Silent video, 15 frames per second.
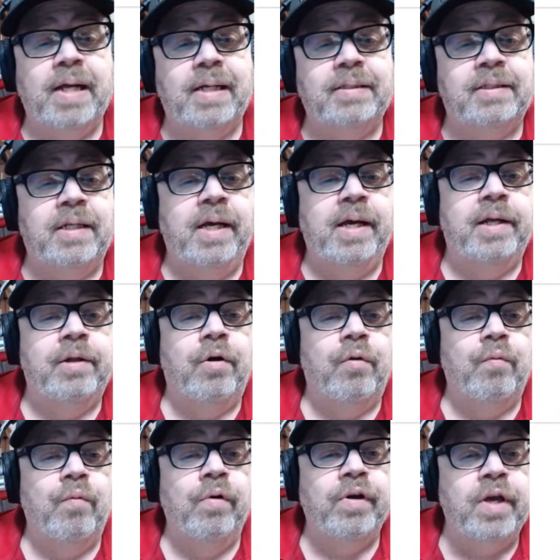I said, are
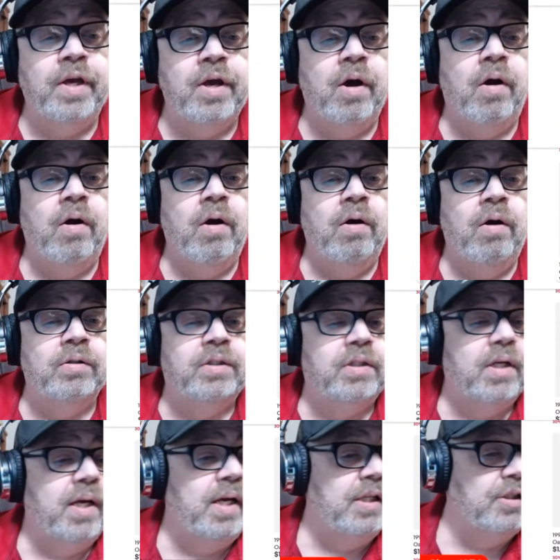rookie cards,
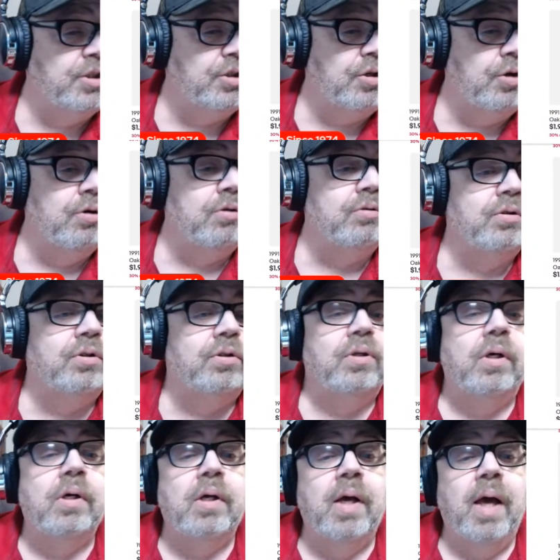inserts,
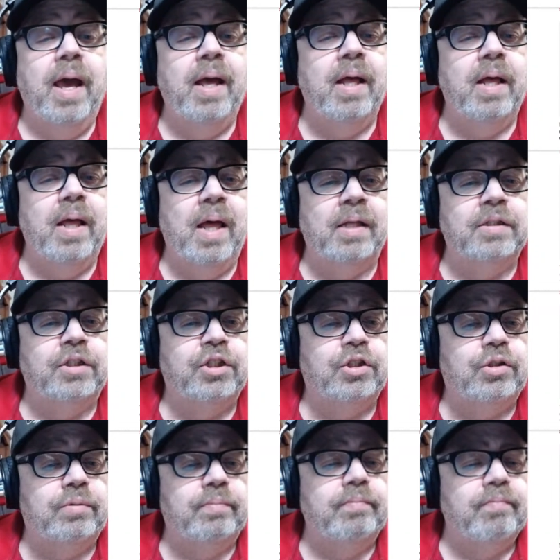and
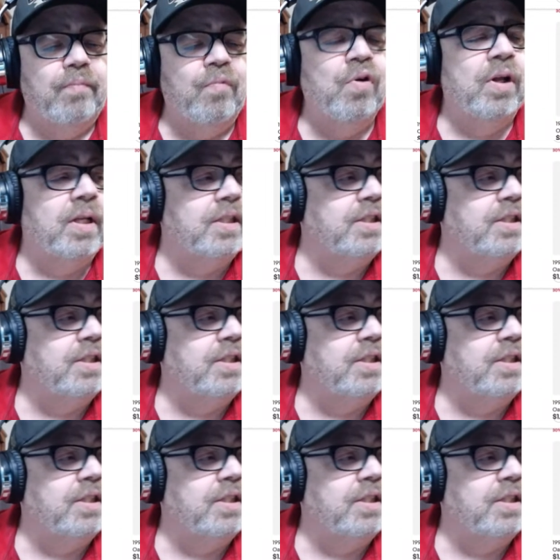really